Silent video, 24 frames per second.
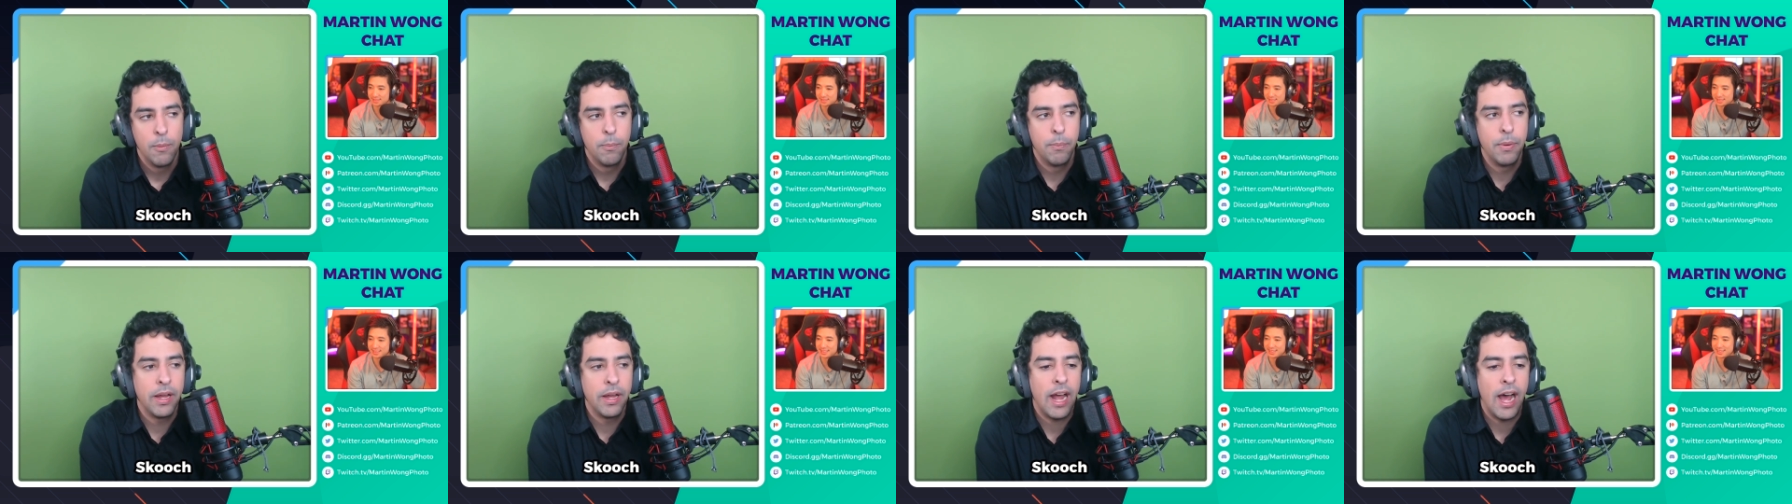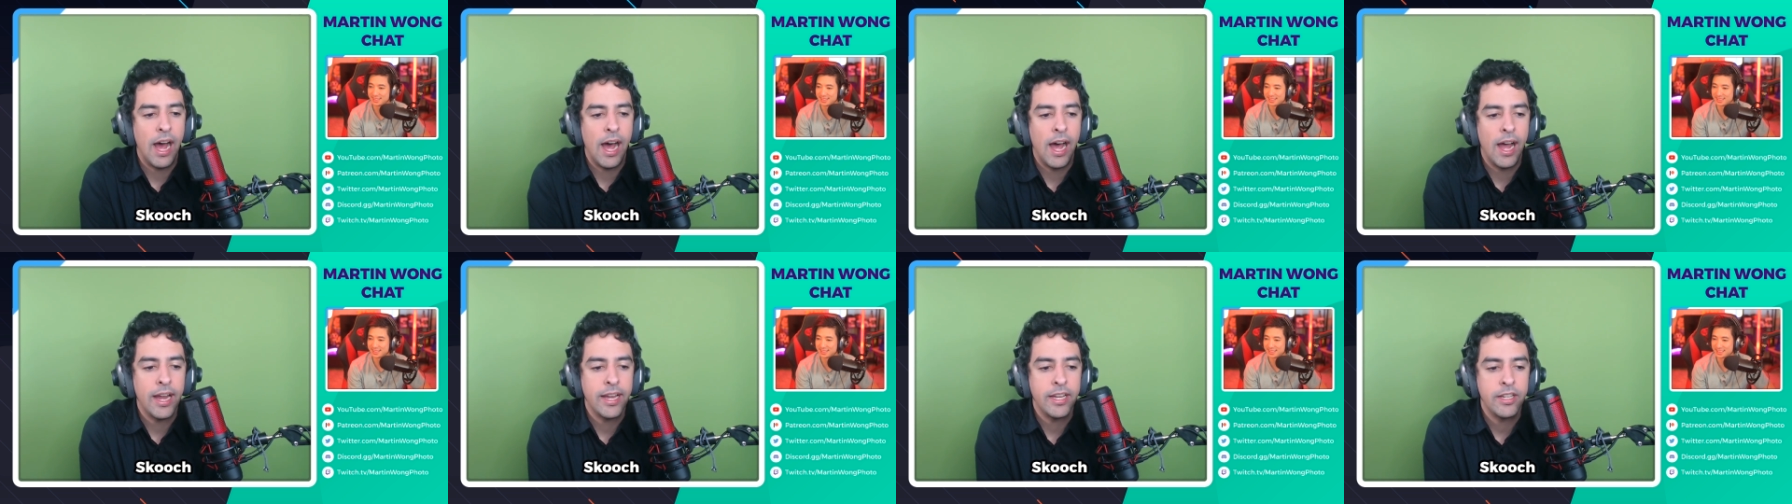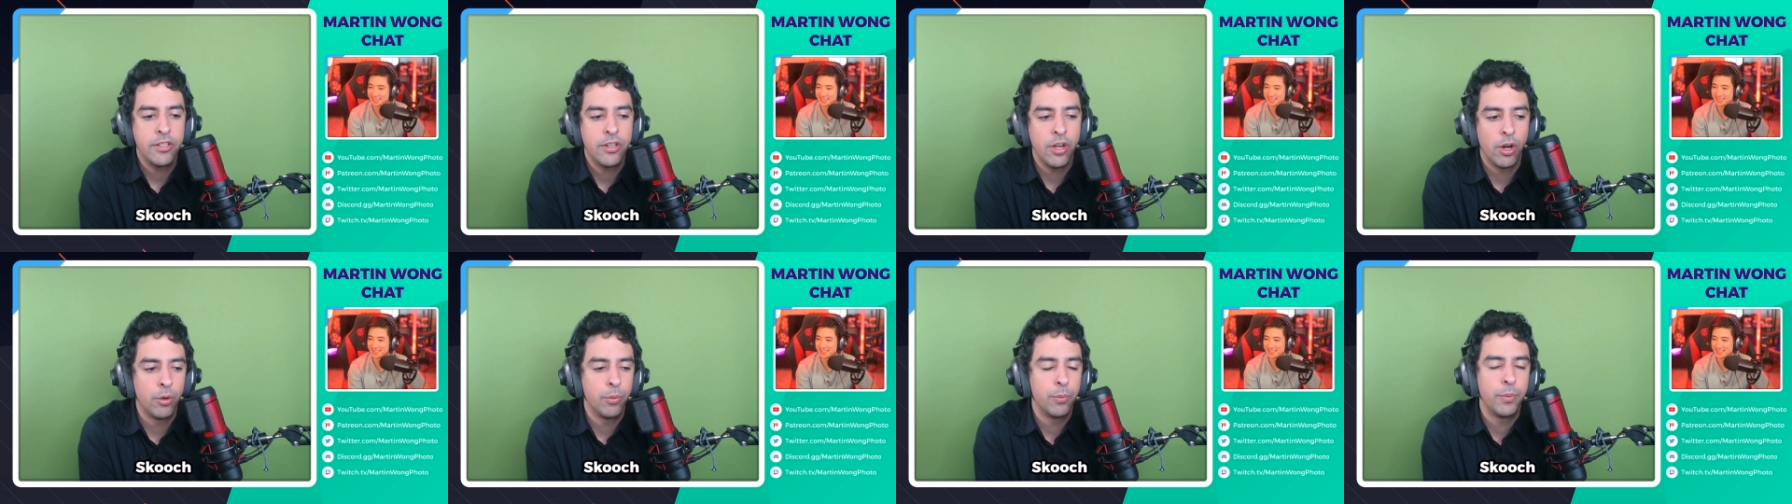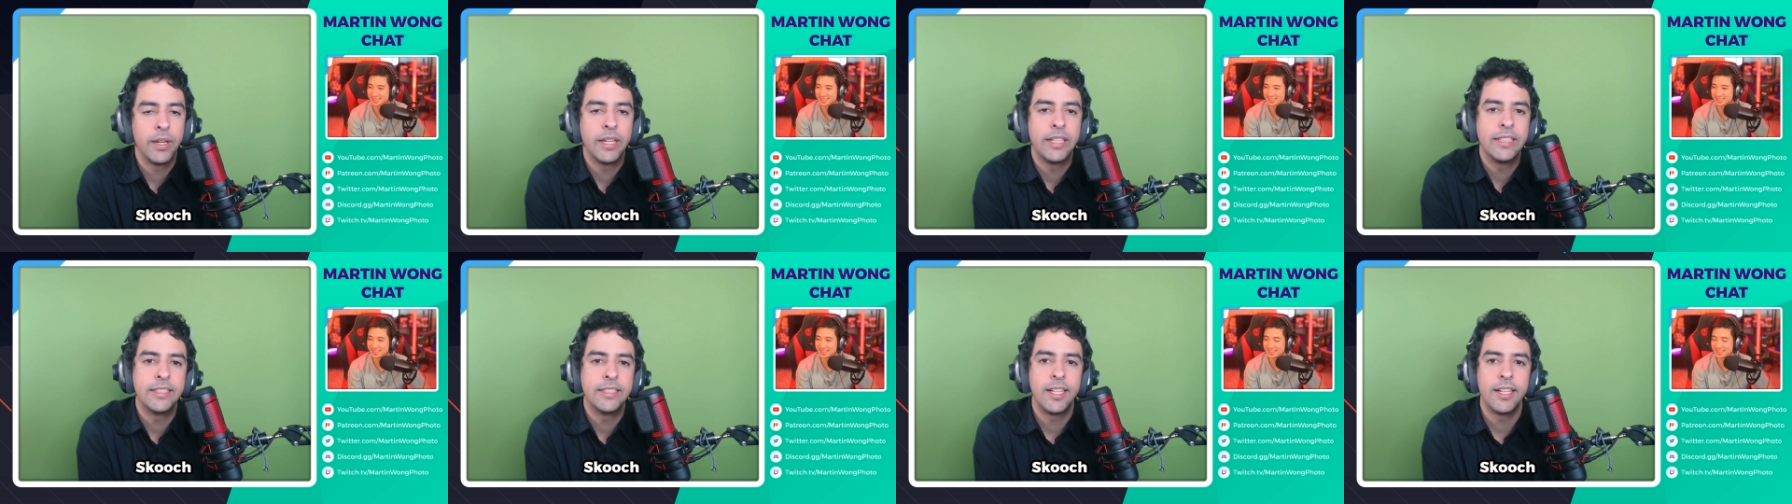But I don't
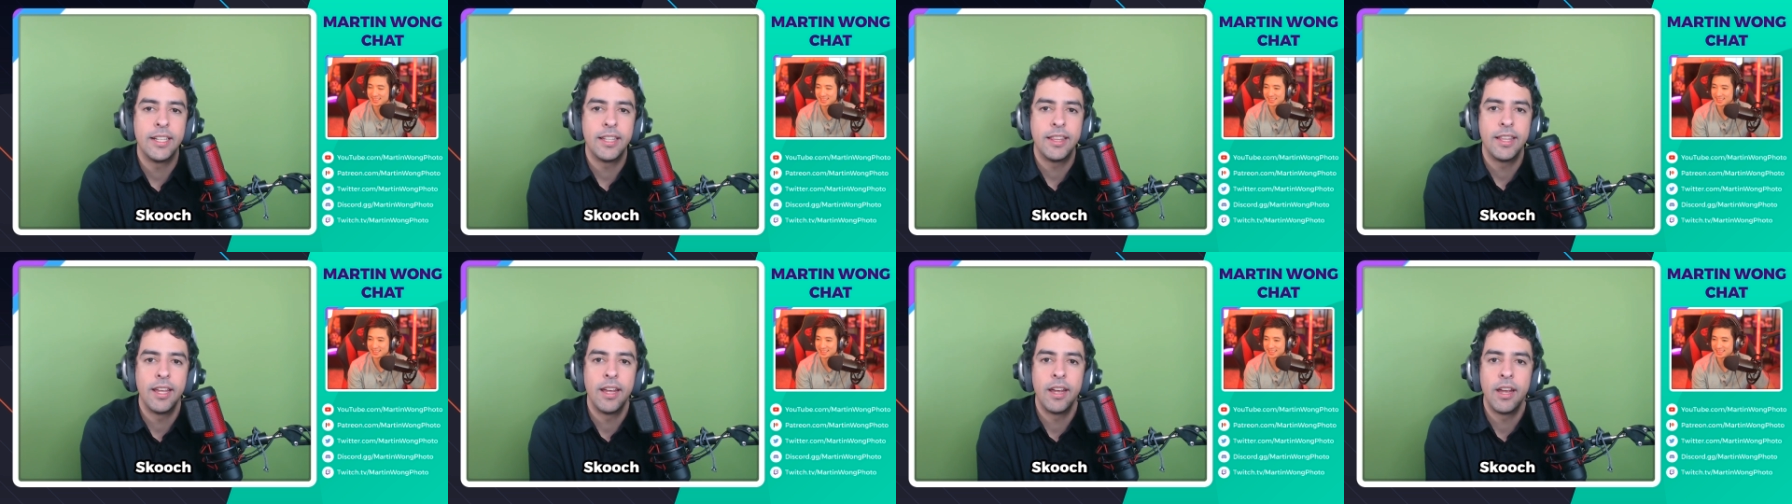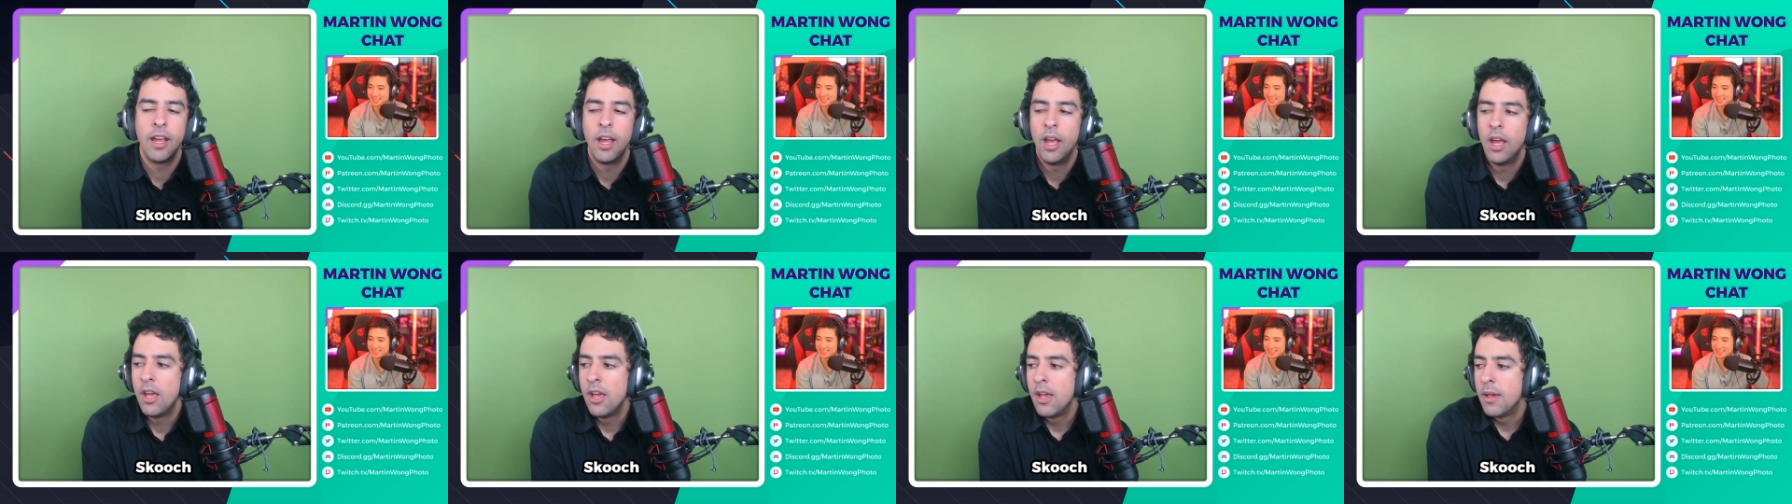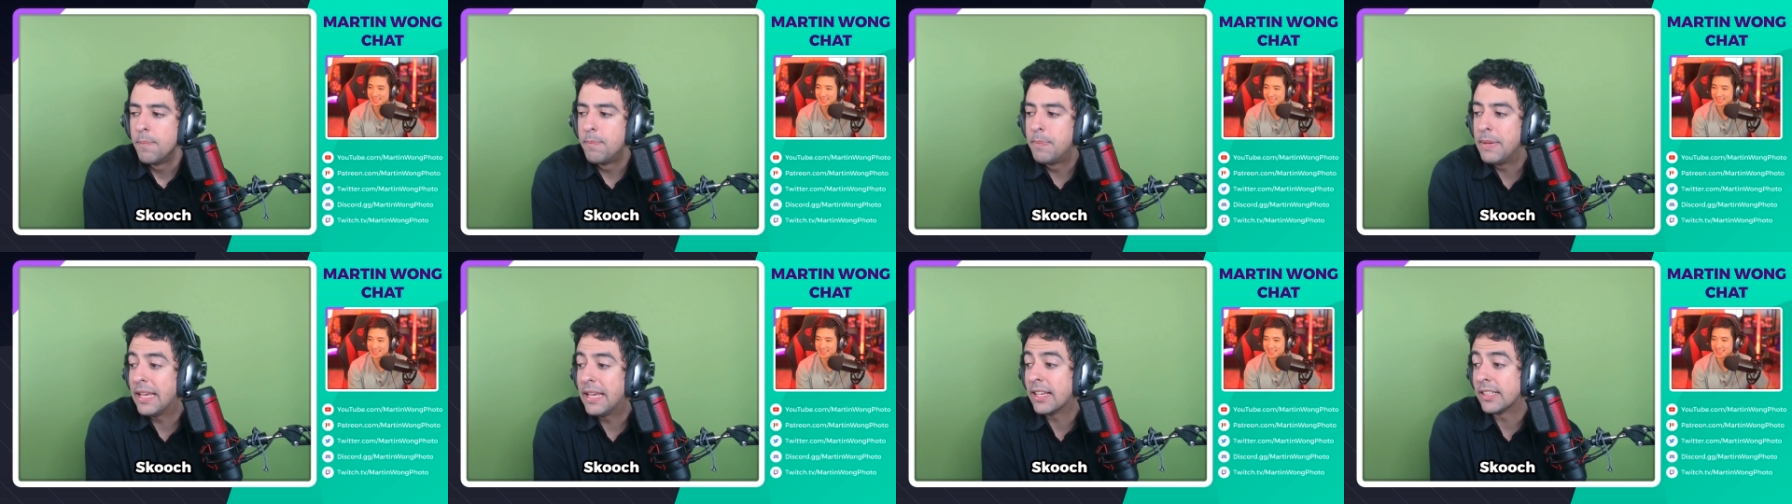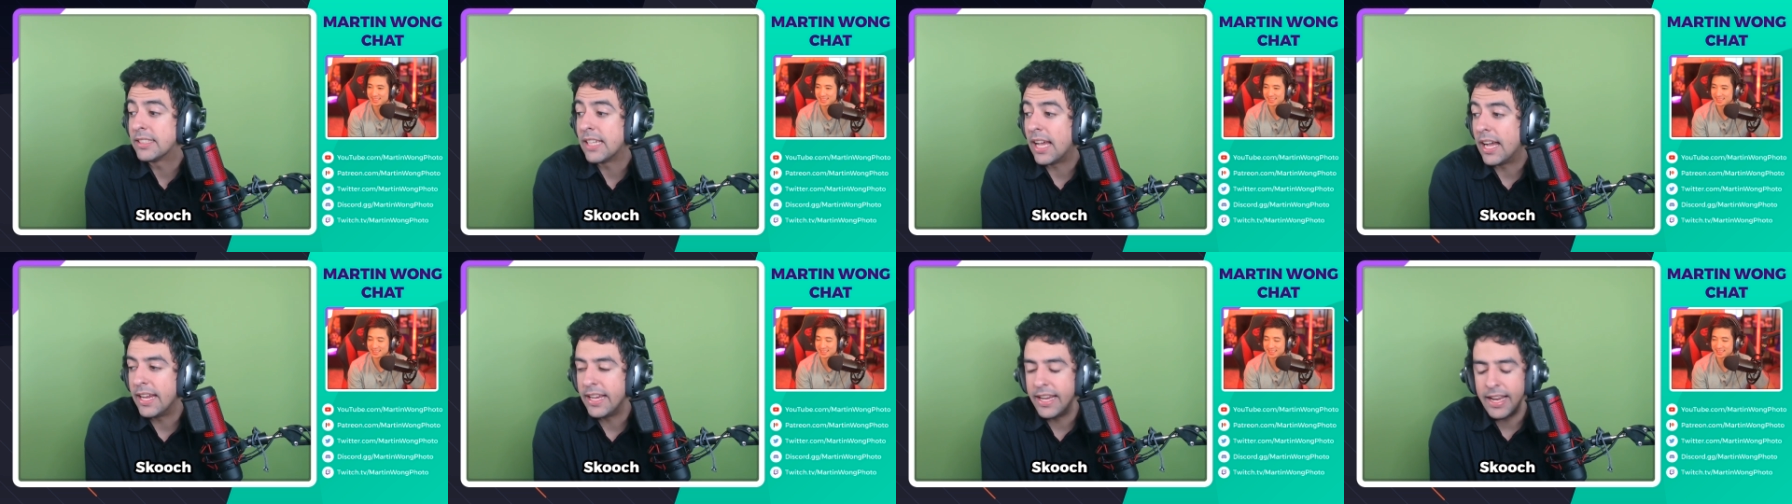release anything
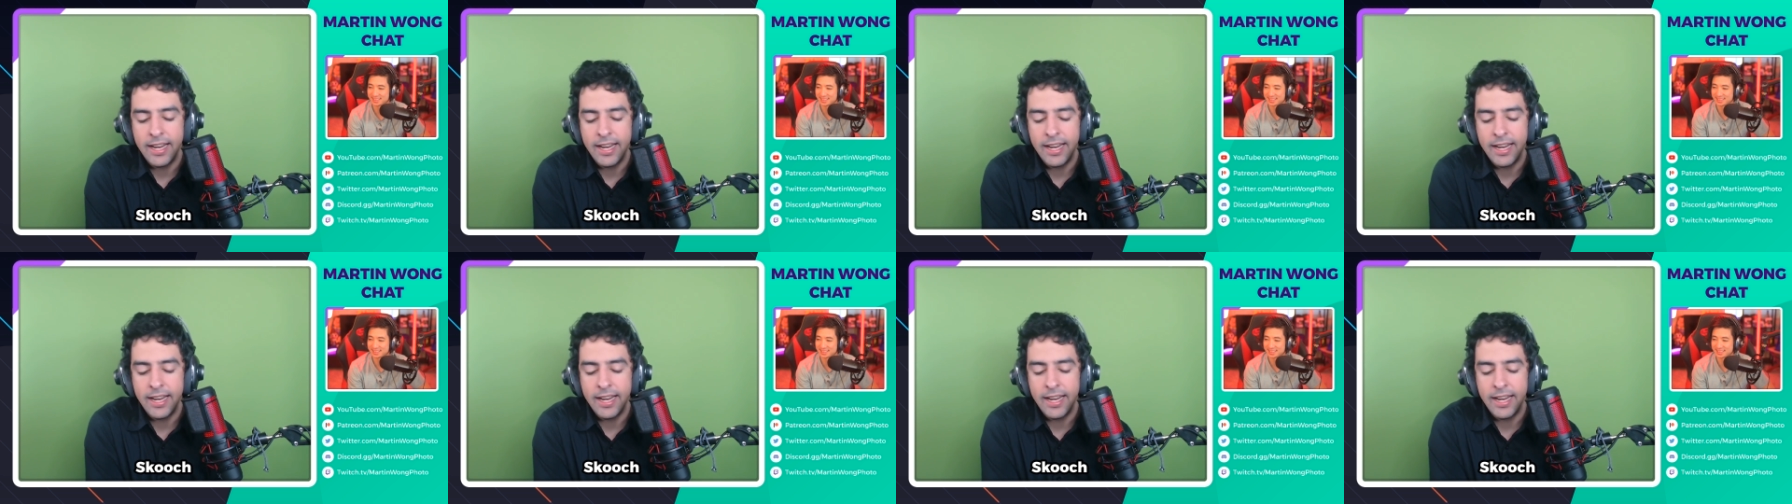because,